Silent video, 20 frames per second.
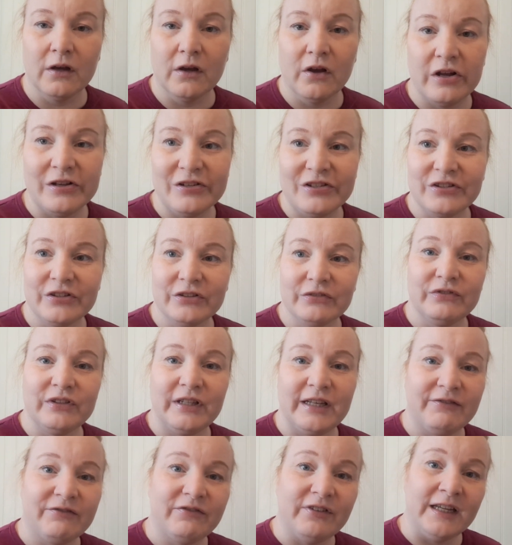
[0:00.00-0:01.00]
cost of
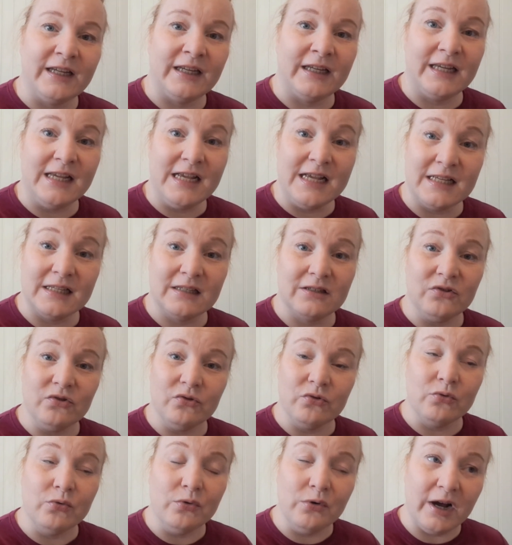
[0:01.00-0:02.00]
living is
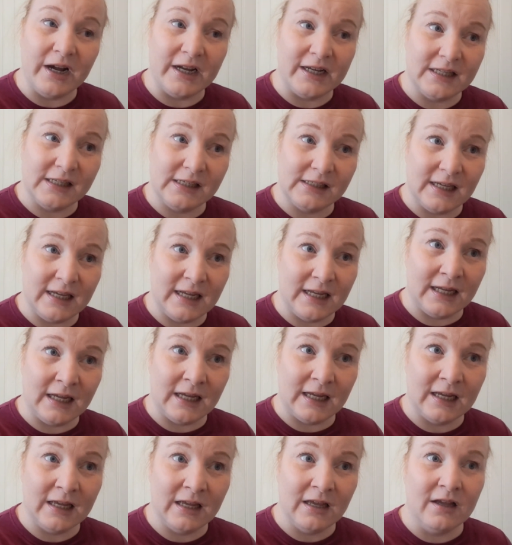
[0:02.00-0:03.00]

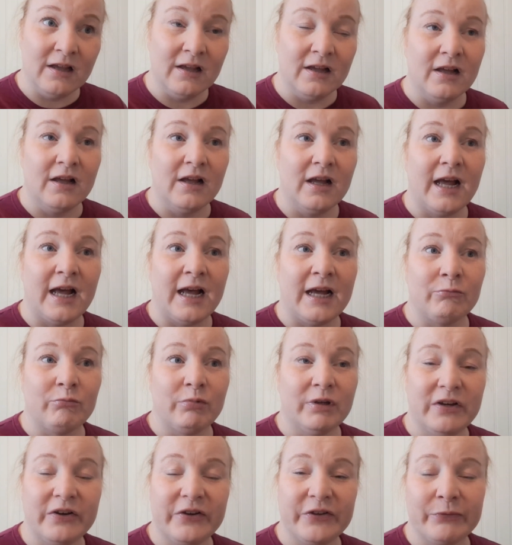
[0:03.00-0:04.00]
rising, and
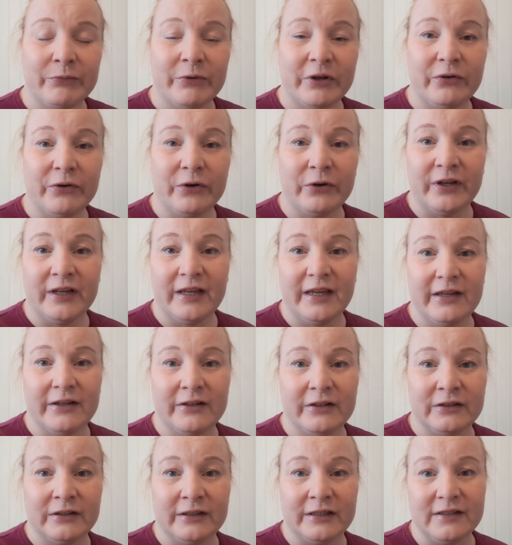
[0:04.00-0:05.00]
because of my chronic
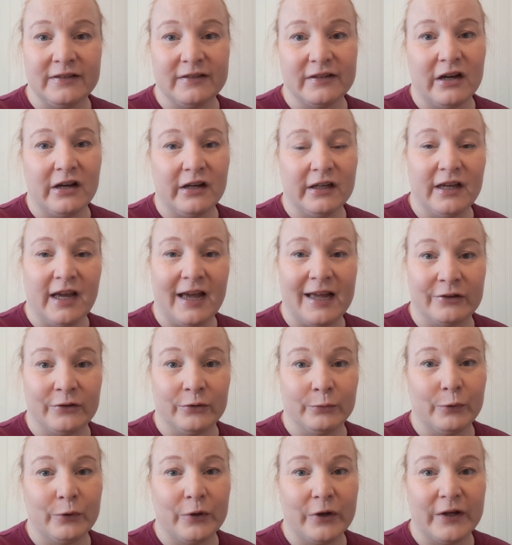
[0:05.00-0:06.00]
illness, I
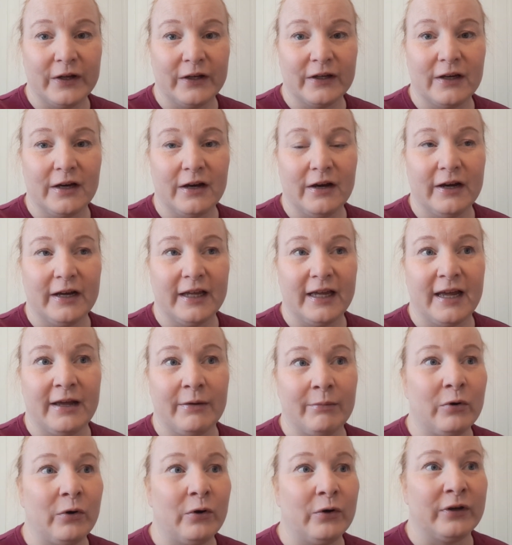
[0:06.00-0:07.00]
cannot work. I
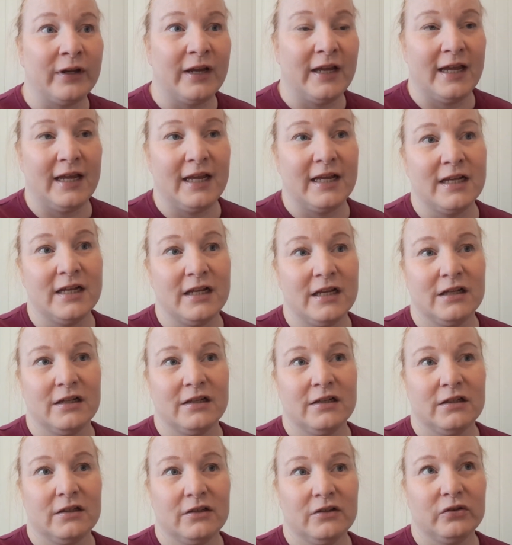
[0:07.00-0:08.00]
am on a
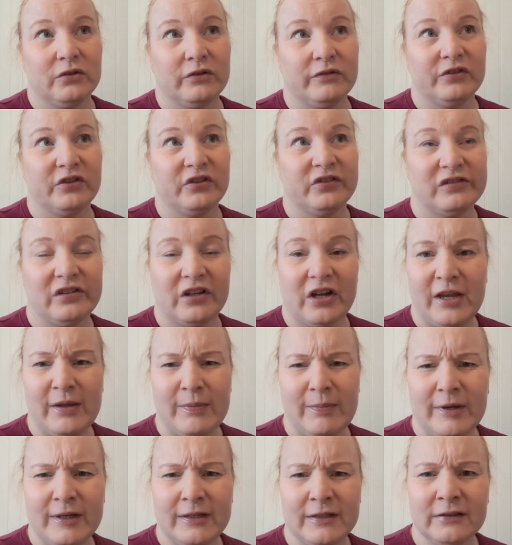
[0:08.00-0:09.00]
sort of
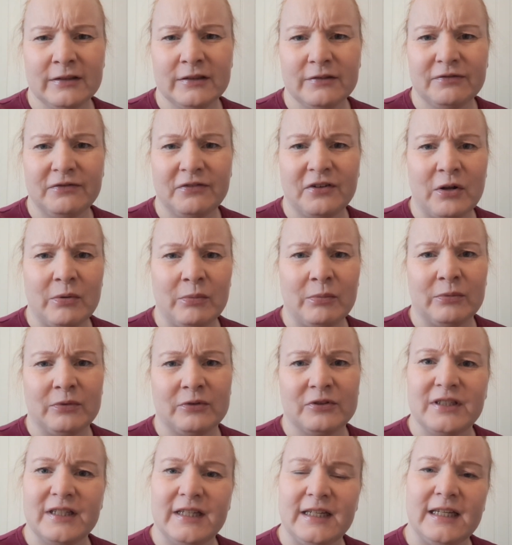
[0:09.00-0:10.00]
stipend
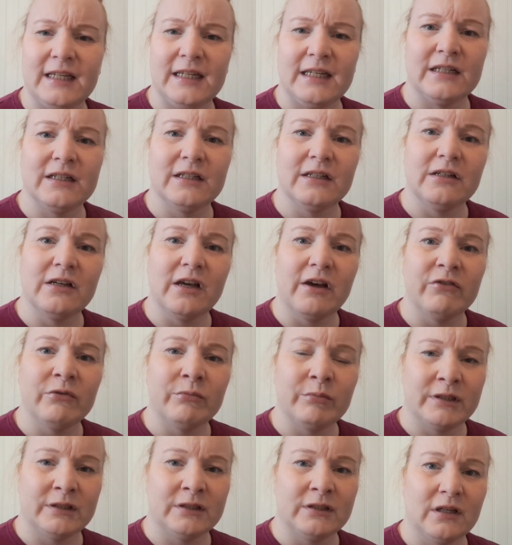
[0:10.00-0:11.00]
from the
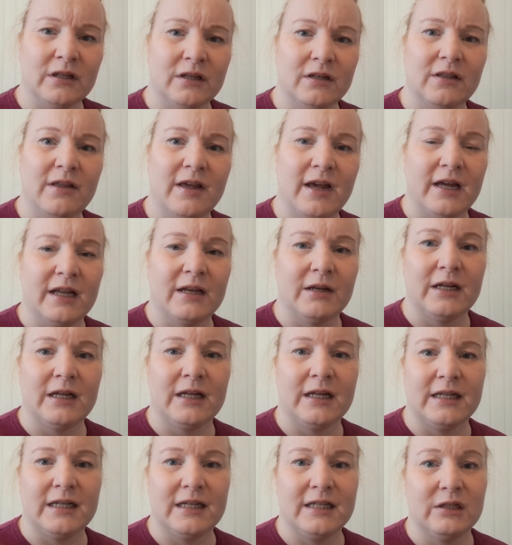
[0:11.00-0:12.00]
government that
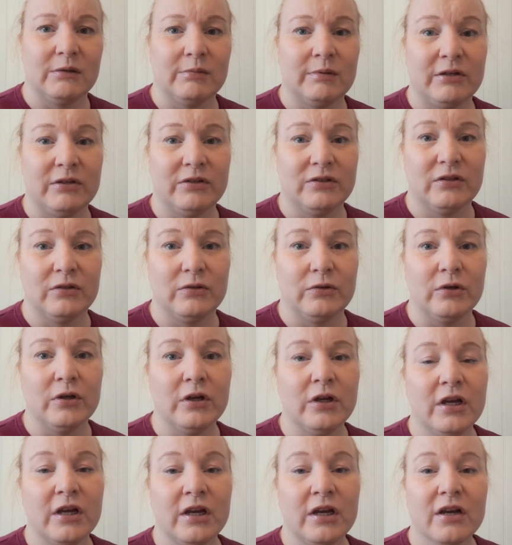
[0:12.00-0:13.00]
is supposed to
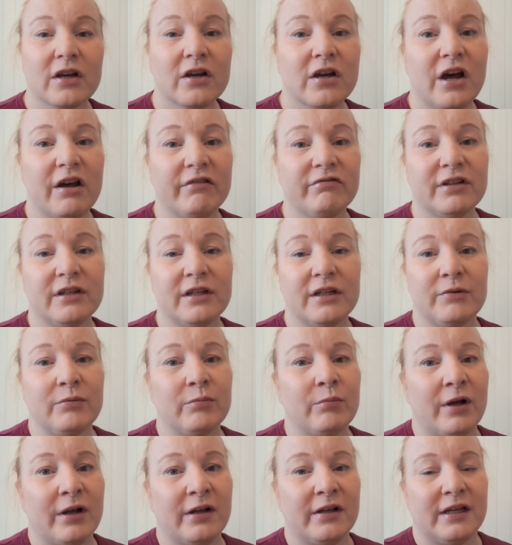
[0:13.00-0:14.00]
cover
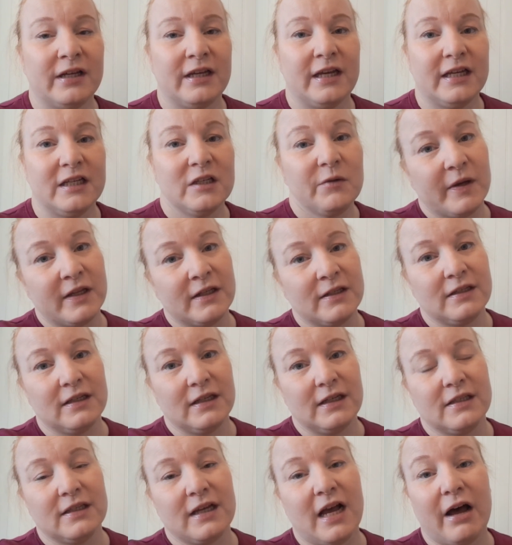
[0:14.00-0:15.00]
my
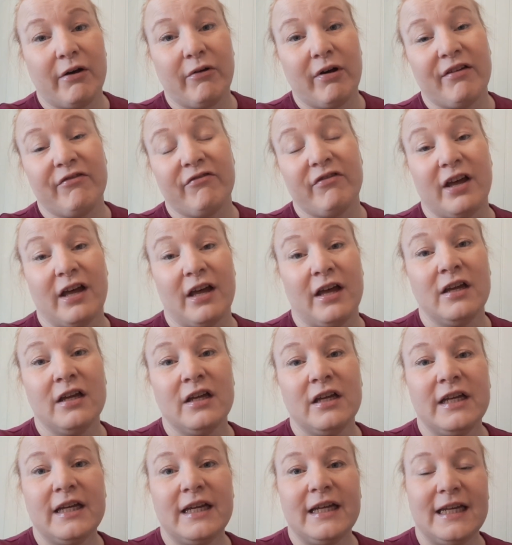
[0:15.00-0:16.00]
expenses. However,
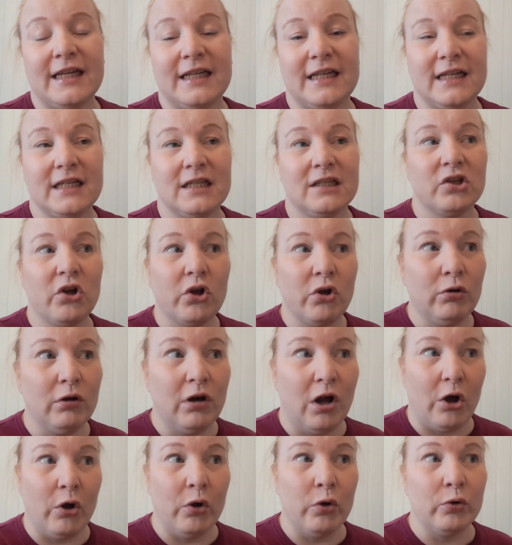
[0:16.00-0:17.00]
it is so
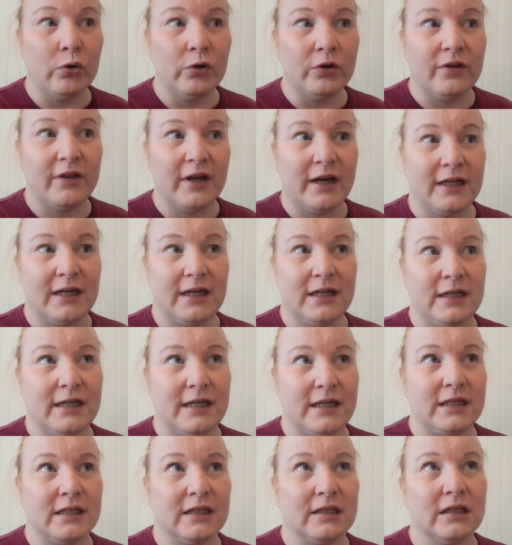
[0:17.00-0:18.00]
low that it
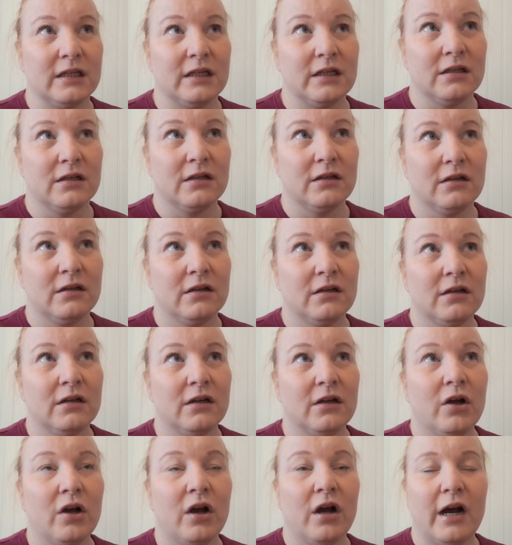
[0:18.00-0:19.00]
is,
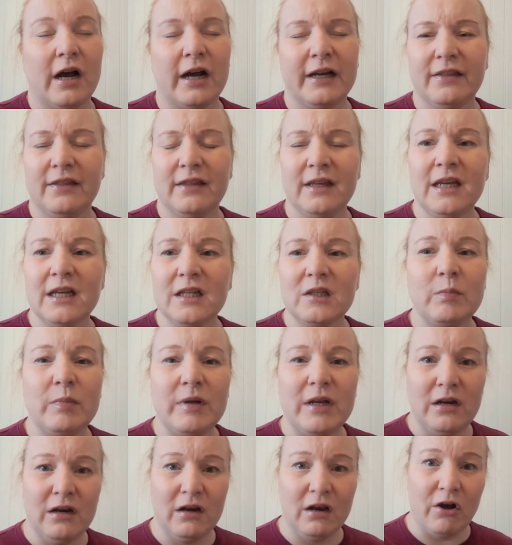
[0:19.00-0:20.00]
I think it's
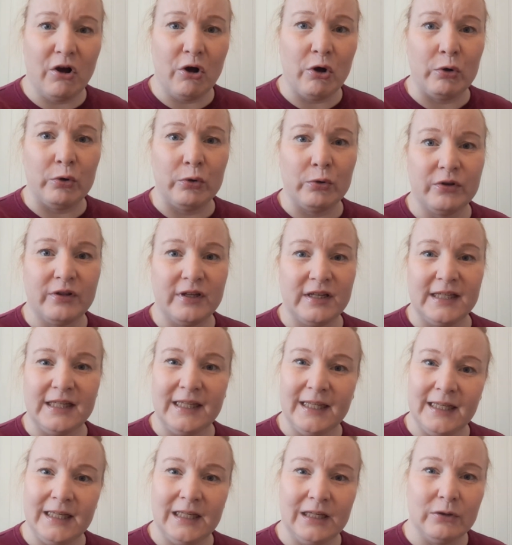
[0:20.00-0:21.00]
below the
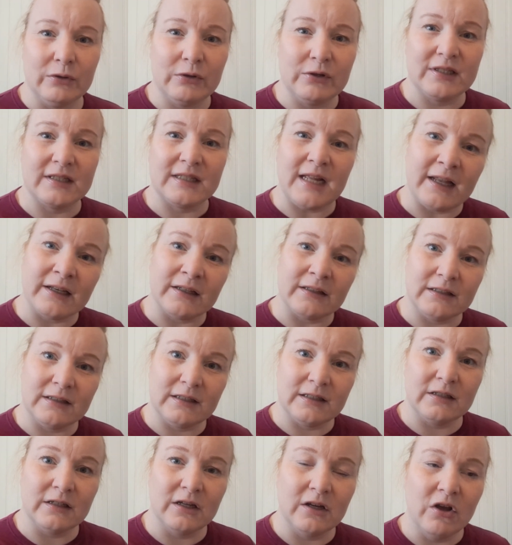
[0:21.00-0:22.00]
EU
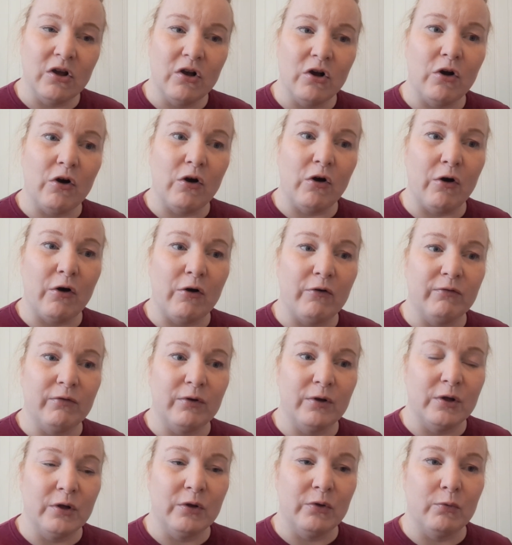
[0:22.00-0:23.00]
standard
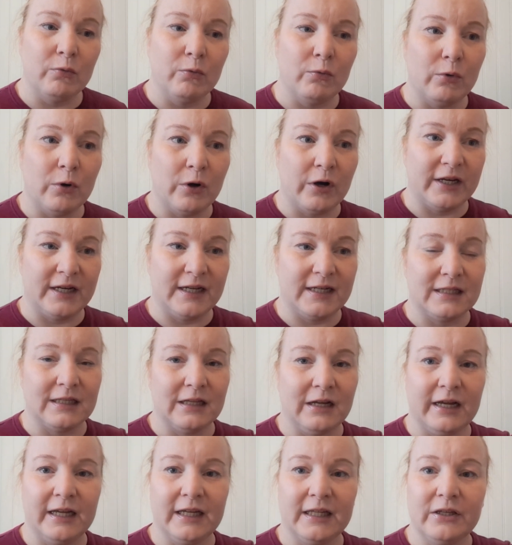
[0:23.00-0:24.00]
of what is
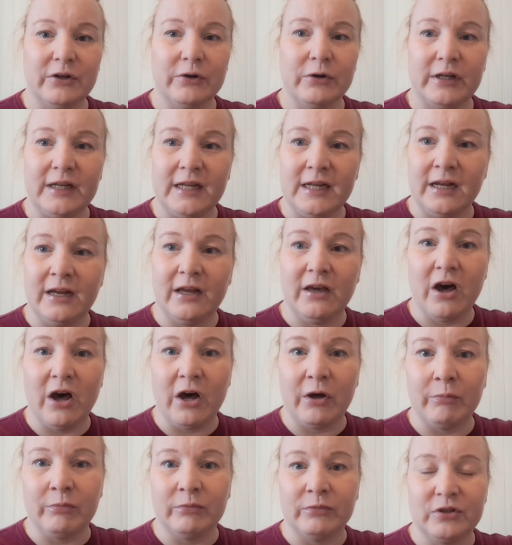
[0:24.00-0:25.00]
like your
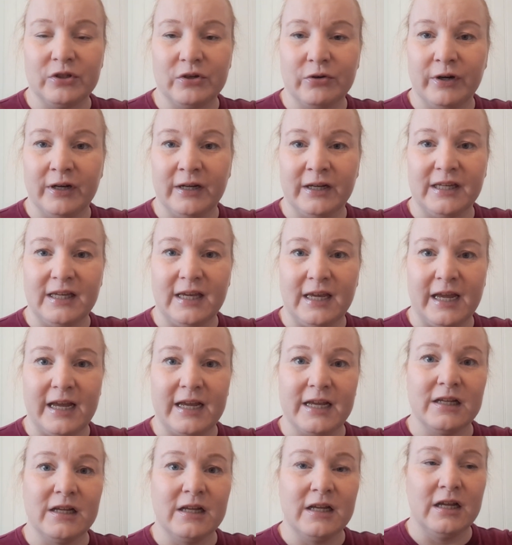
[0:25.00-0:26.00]
income during a
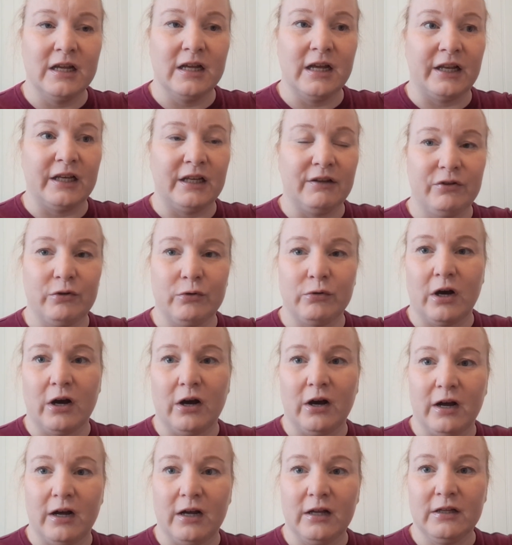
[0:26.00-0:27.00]
year. And if you
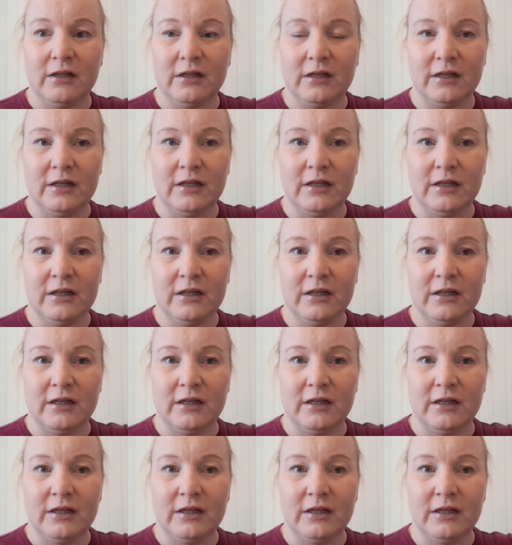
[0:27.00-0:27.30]
are